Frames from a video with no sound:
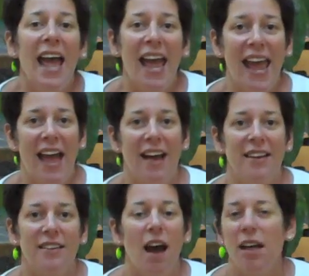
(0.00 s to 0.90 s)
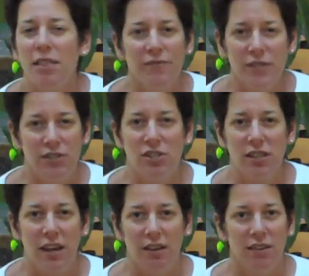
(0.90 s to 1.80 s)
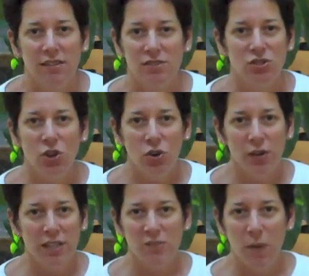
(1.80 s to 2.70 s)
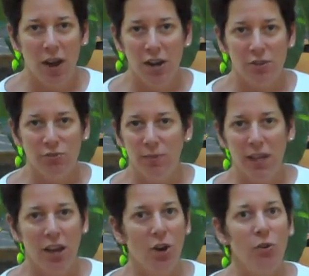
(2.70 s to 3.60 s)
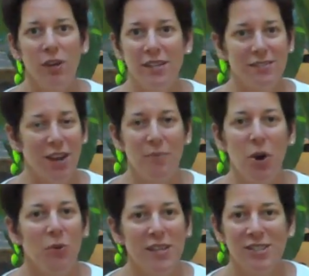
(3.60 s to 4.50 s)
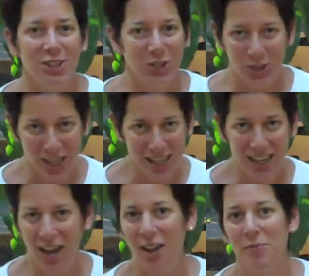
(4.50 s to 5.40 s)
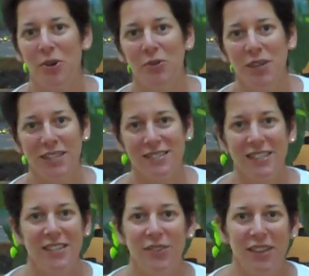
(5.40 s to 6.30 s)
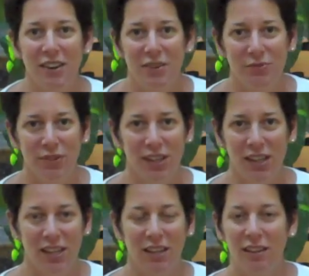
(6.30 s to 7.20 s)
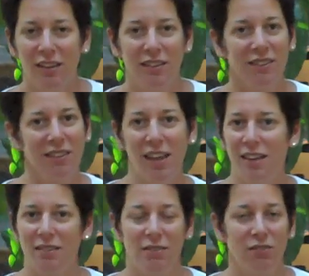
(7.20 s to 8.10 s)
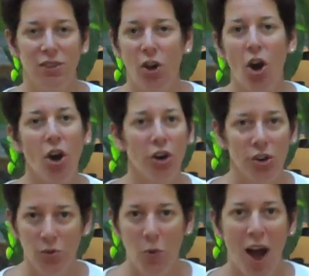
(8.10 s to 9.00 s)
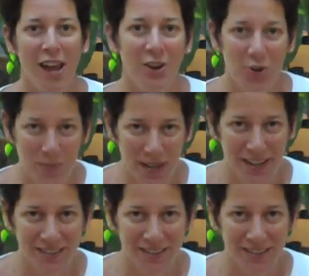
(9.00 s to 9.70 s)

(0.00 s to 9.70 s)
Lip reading: And I love teaching there. It's so inspiring for me. I'm always learning. I'm always leaving there feeling like heart wide open.